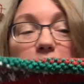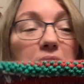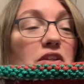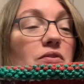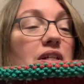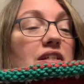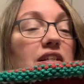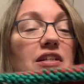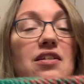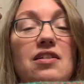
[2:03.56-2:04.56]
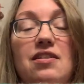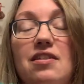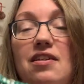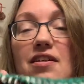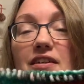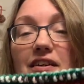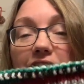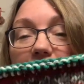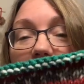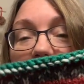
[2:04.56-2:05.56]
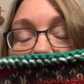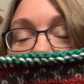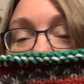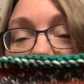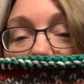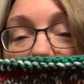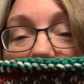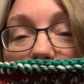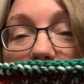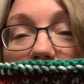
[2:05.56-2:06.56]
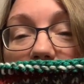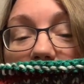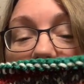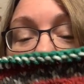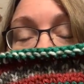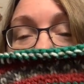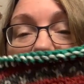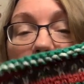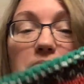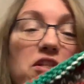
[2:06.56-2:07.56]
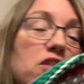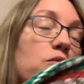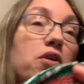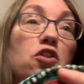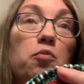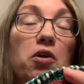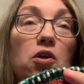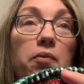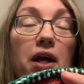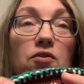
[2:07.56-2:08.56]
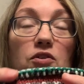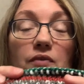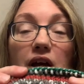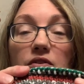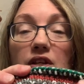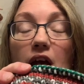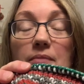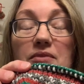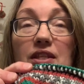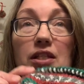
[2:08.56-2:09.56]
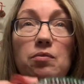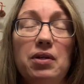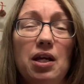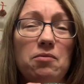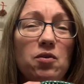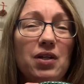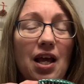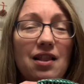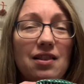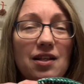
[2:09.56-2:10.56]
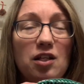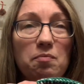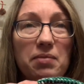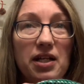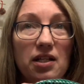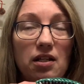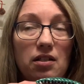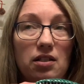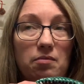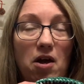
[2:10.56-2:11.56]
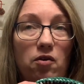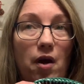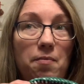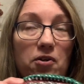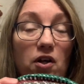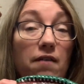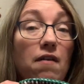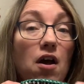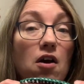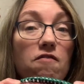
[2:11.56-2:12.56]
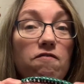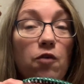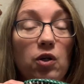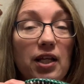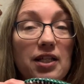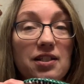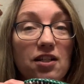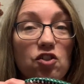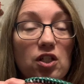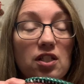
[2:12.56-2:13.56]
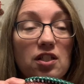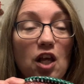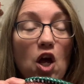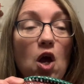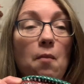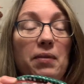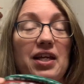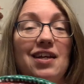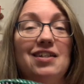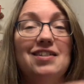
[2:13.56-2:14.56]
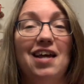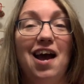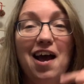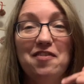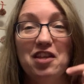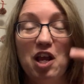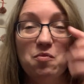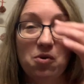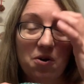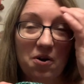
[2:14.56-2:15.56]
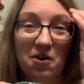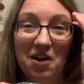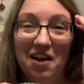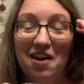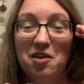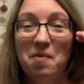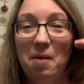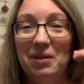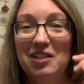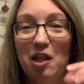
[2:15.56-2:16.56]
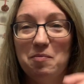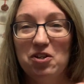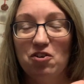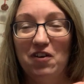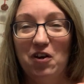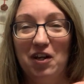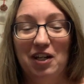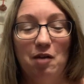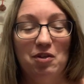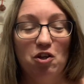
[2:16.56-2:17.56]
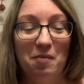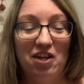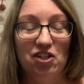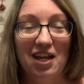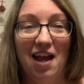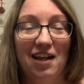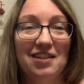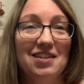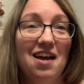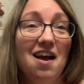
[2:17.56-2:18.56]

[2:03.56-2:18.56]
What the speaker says: increases, and now I'm on the body and I'm just going to work around and round. This one I'm doing a little bit smaller. I put on four less stitches because the hat that I wore, you probably saw the picture of Erica and I with our matching hats.